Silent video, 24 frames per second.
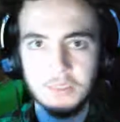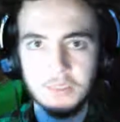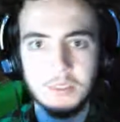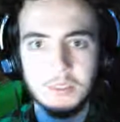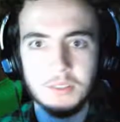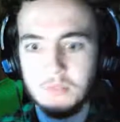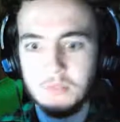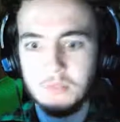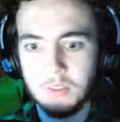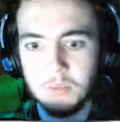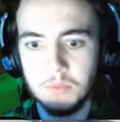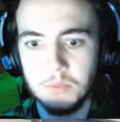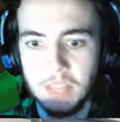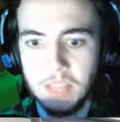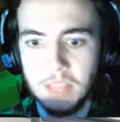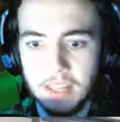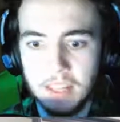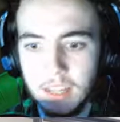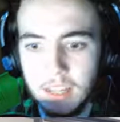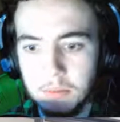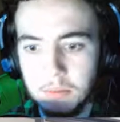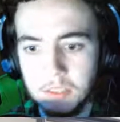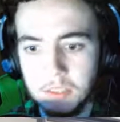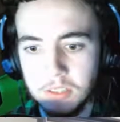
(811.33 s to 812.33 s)
don't even know what the
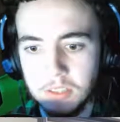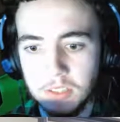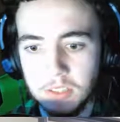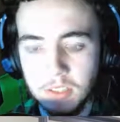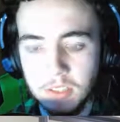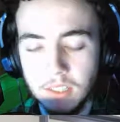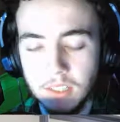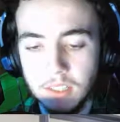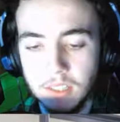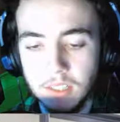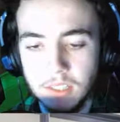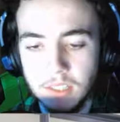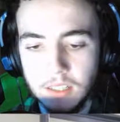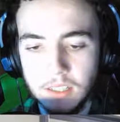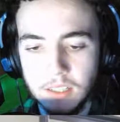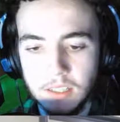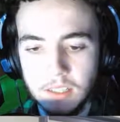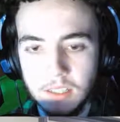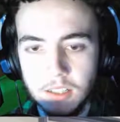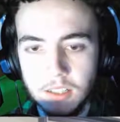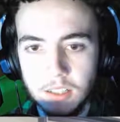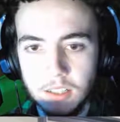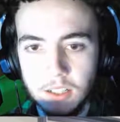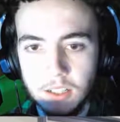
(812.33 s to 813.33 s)
hell happened.
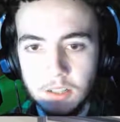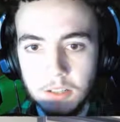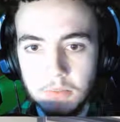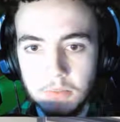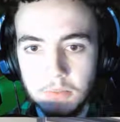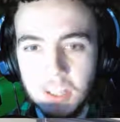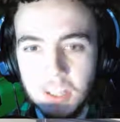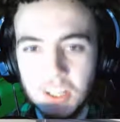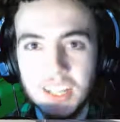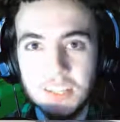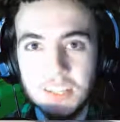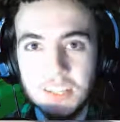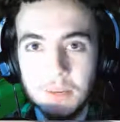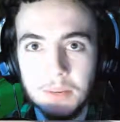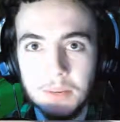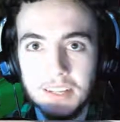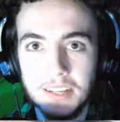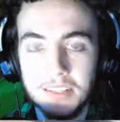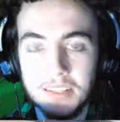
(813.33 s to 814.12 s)
Monika